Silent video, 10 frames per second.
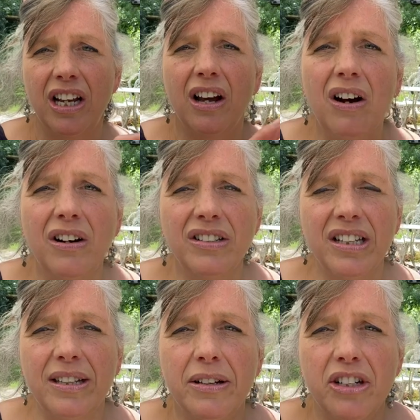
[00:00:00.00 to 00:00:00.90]
guard
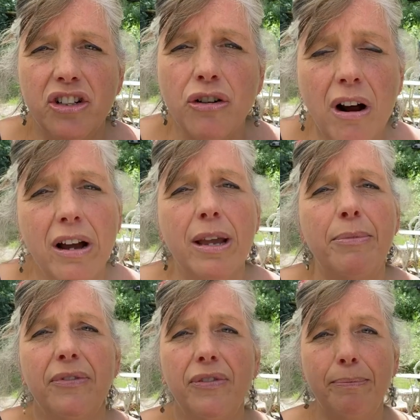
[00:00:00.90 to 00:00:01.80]
the tribe
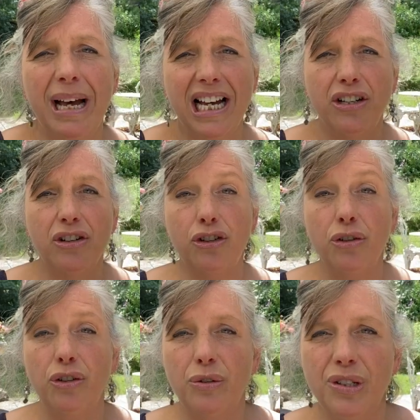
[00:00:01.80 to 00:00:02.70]
from bad
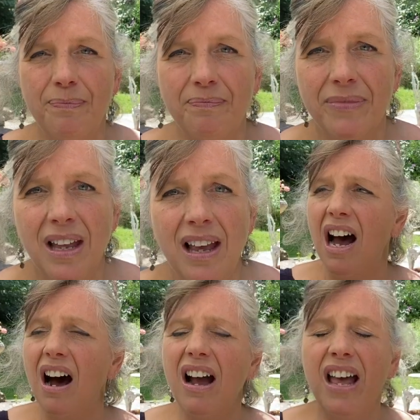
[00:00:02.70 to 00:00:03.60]
jujus.
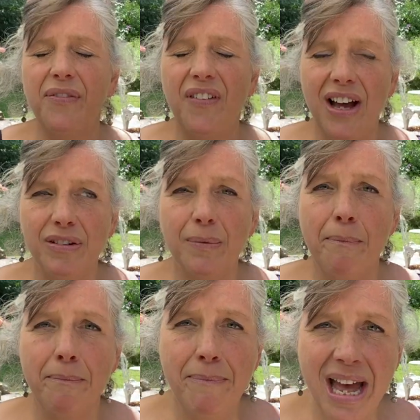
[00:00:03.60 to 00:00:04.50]
I have found
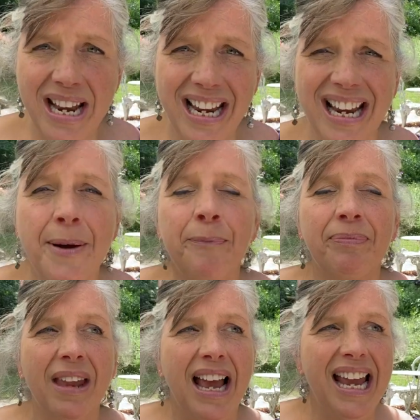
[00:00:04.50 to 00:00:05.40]
many
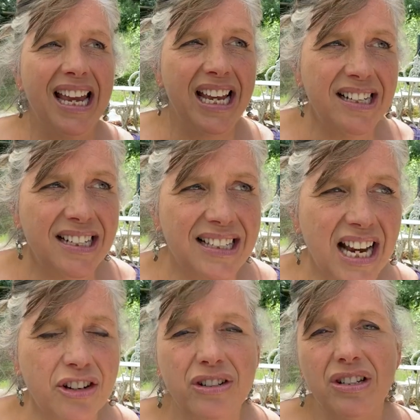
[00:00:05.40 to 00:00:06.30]

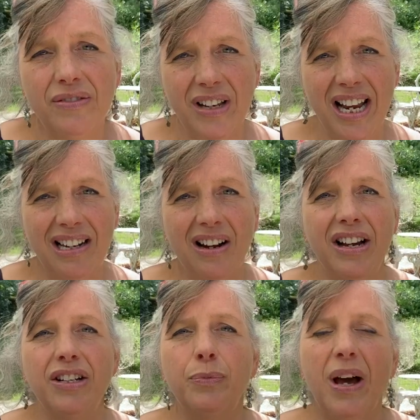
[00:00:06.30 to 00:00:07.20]
intersections of ley
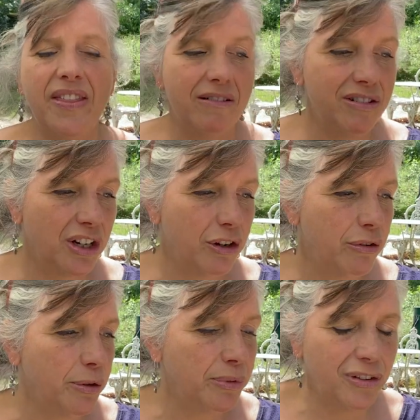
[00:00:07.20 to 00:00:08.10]
lines where there is a
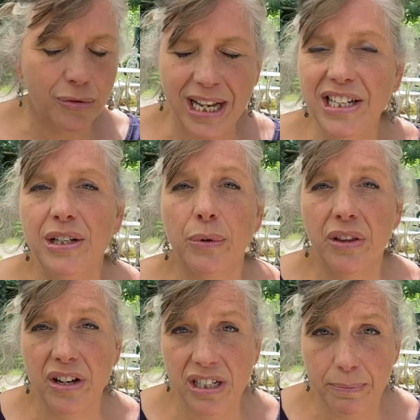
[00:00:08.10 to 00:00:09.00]
group, so 20 or
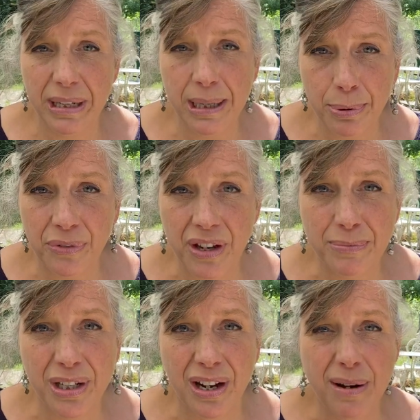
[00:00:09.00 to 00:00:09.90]
30 people
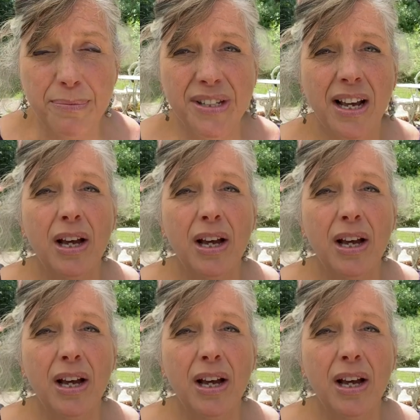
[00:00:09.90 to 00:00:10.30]
sometimes,